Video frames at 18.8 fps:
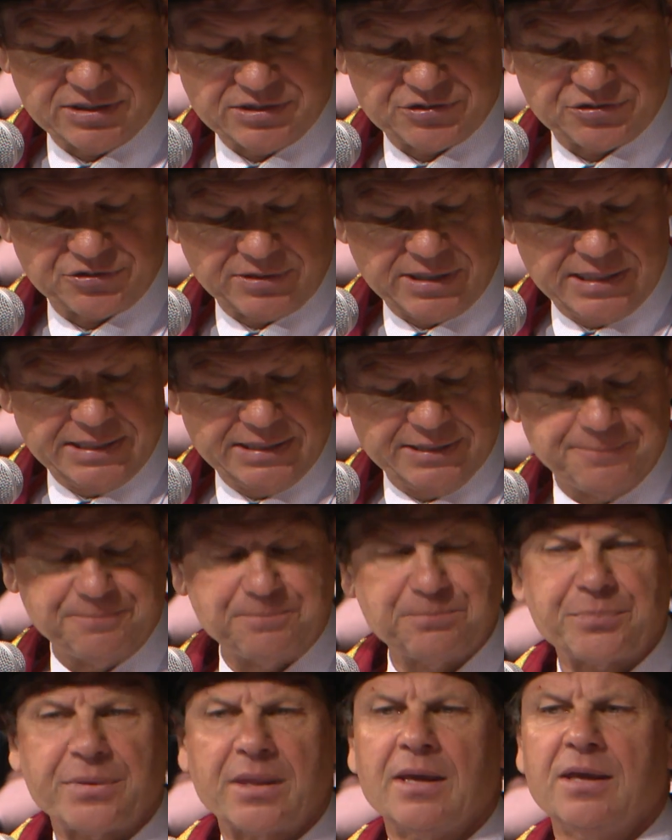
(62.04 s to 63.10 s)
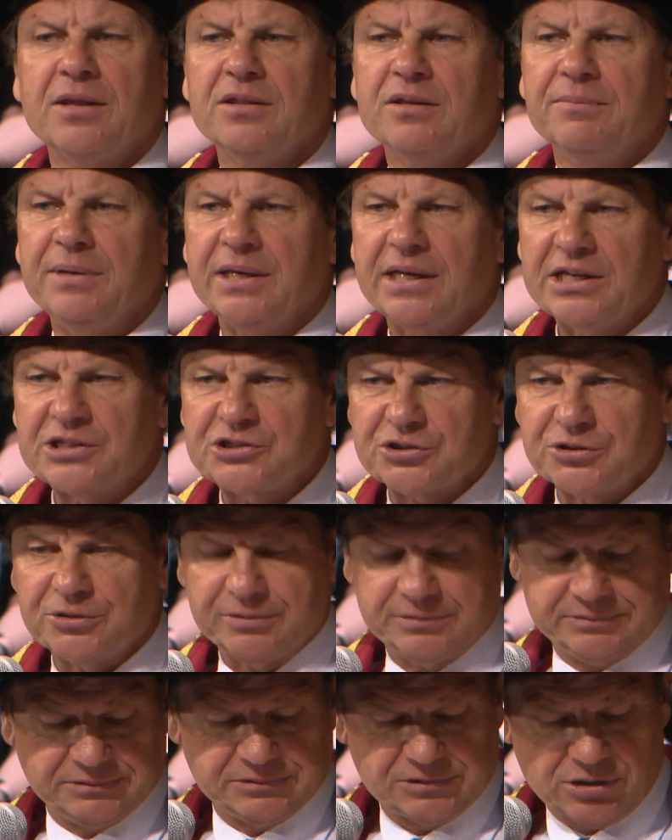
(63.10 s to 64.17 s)
Australia, The Big Issue
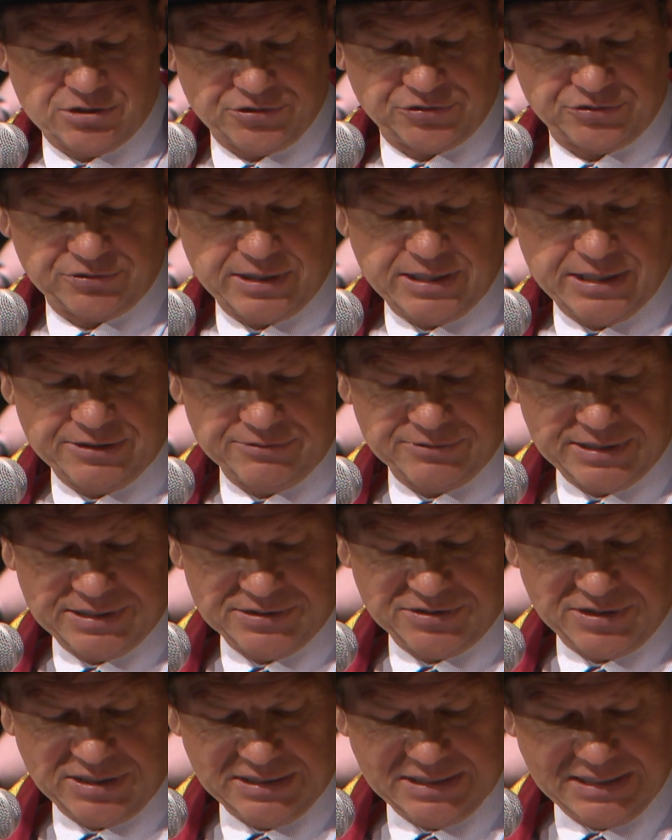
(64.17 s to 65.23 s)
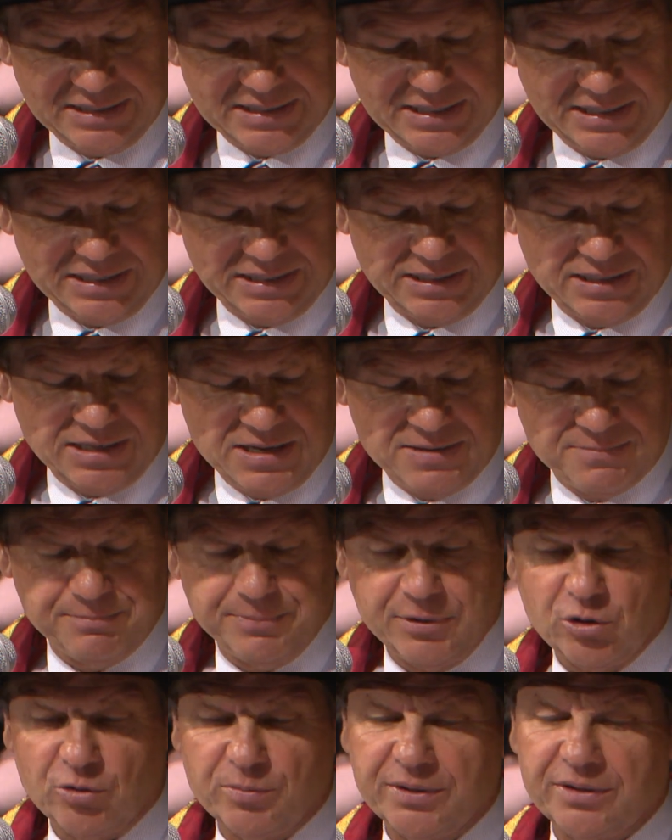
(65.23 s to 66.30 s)
Australia and the Linking
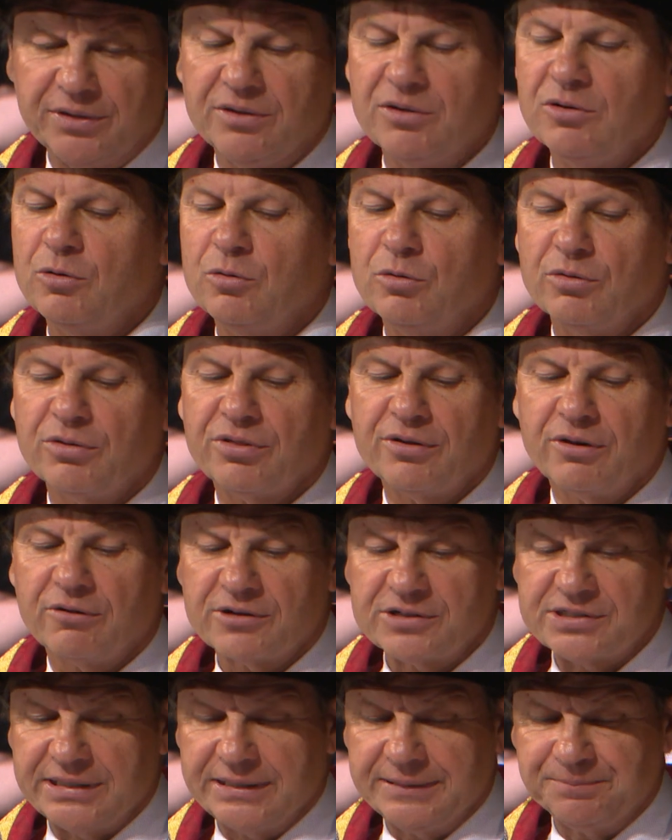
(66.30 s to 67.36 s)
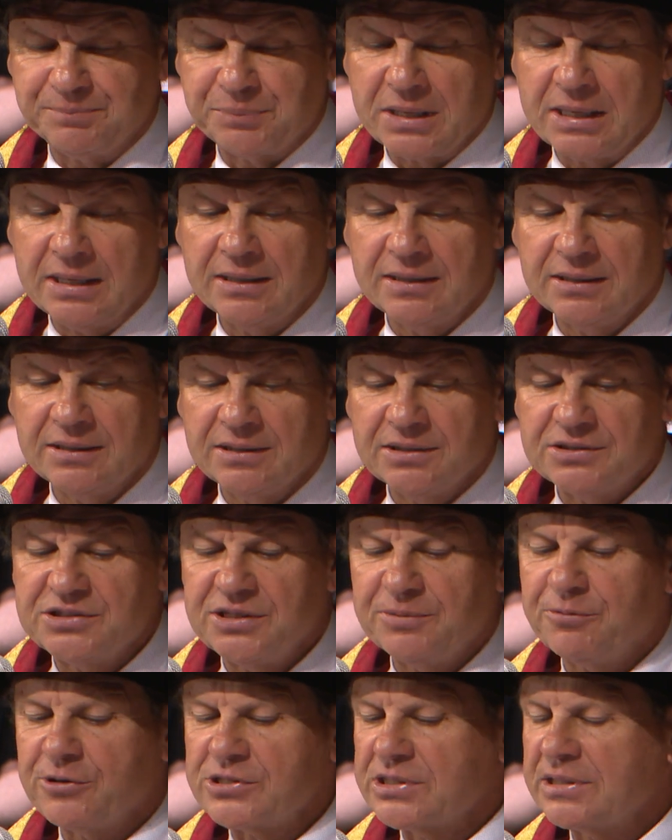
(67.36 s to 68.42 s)
Melbourne Authority. She
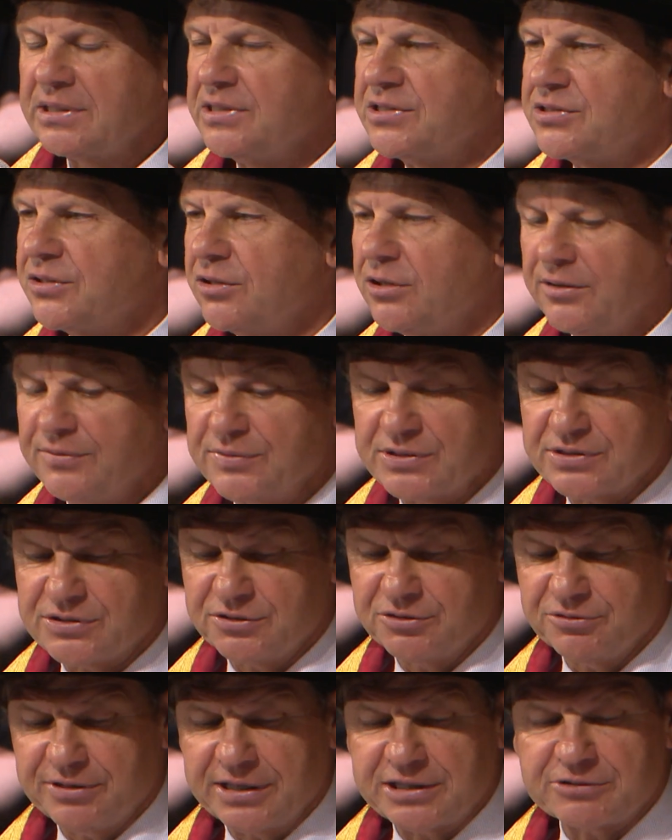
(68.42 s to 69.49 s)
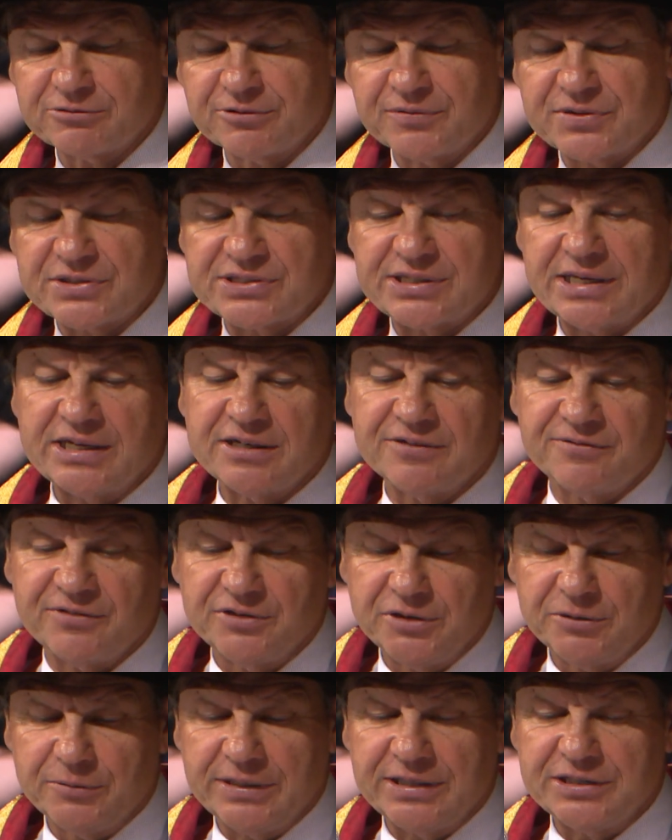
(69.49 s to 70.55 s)
presently serves as a Director of the Centre for
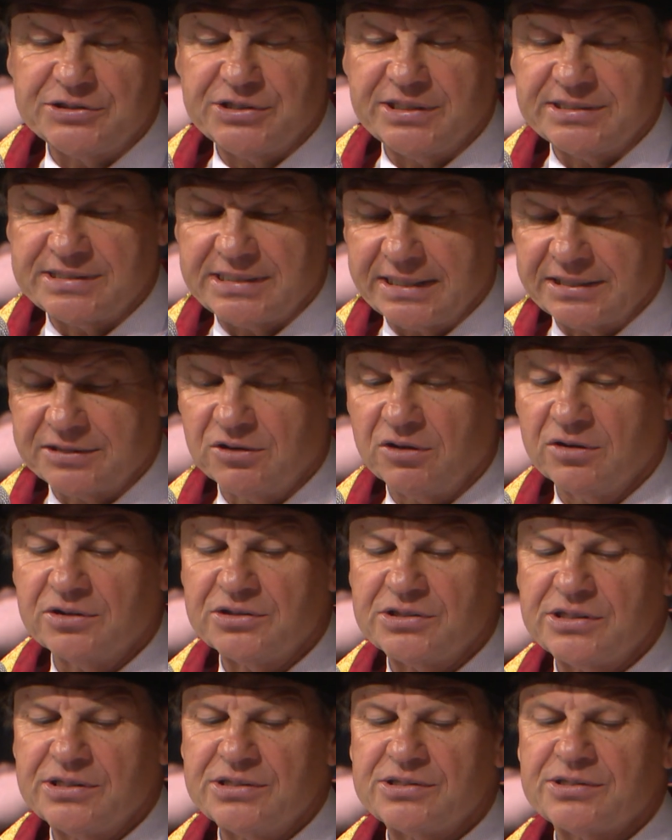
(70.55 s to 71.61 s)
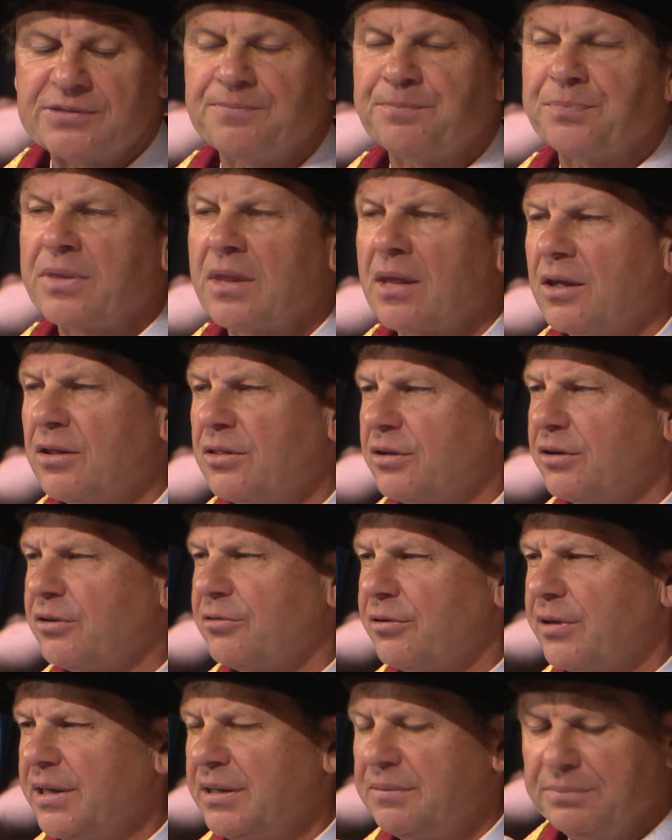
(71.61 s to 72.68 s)
New Energy Technologies, the
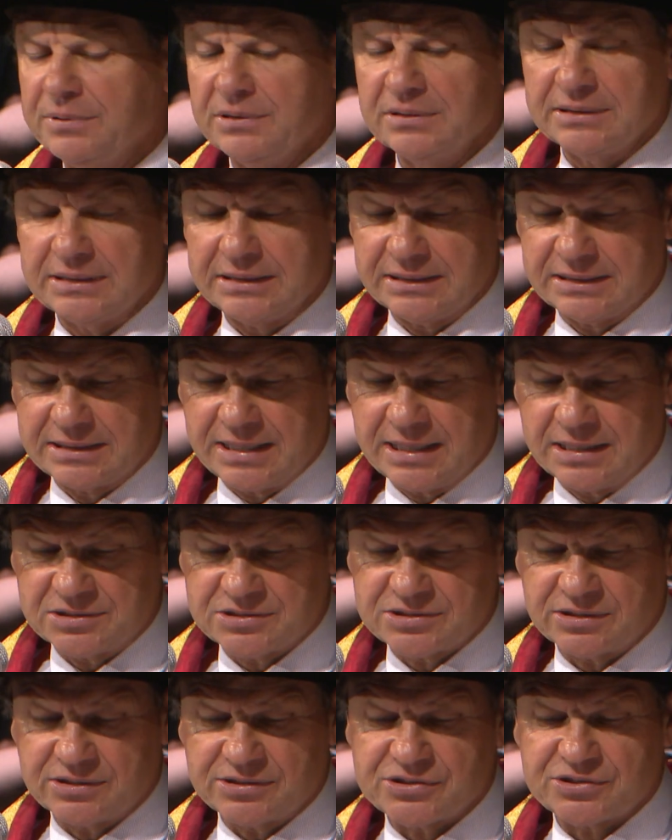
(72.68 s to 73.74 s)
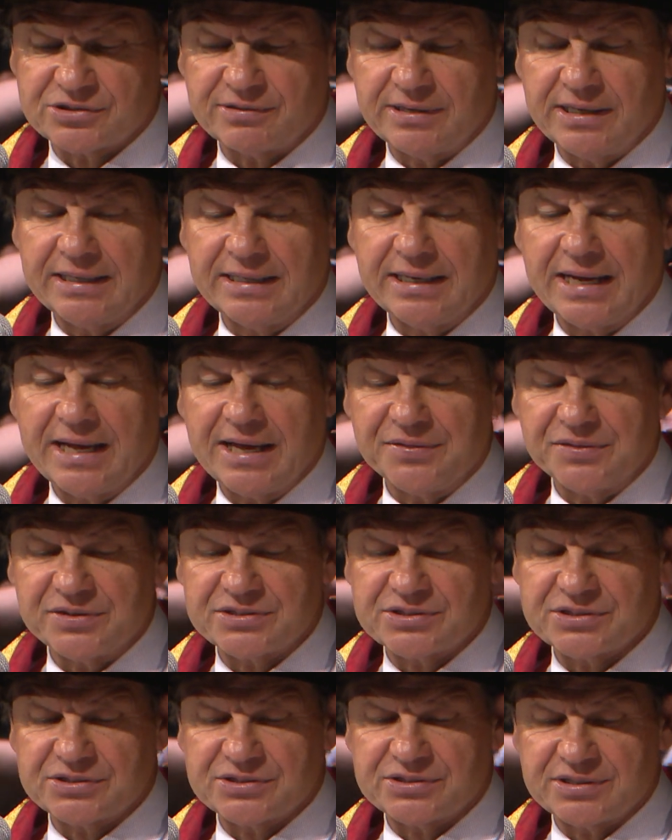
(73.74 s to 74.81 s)
Green Building Council Australia and the
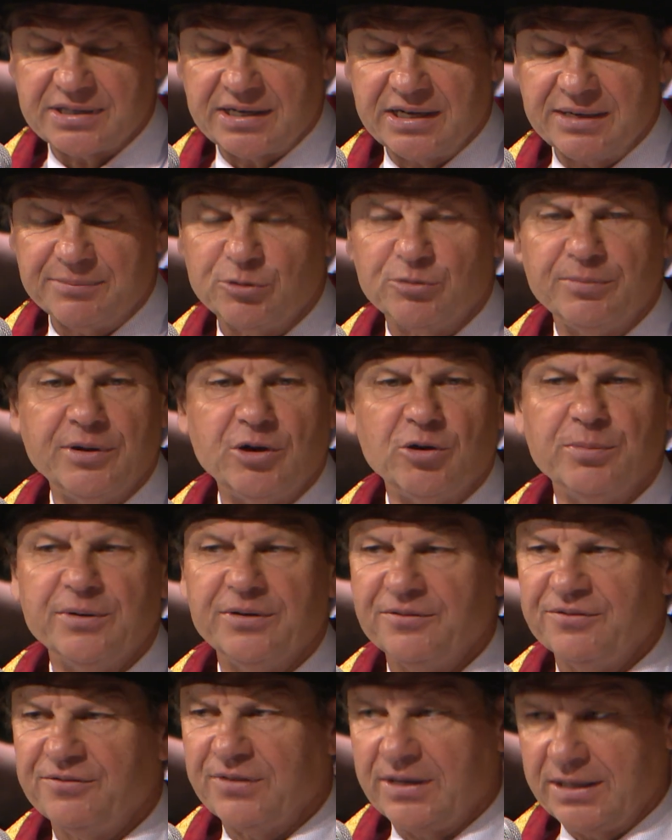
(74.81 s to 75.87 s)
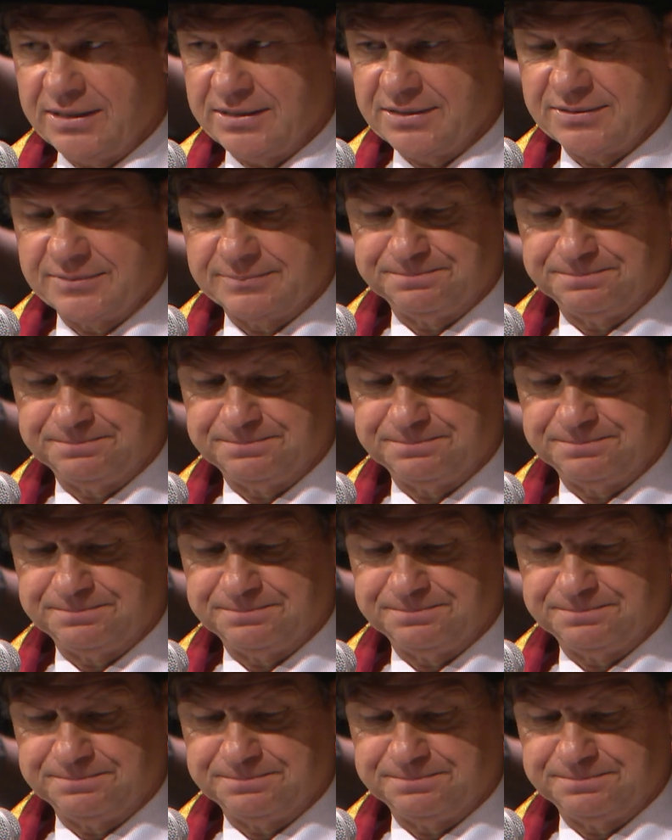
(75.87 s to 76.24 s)
Sustainable Melbourne Fund.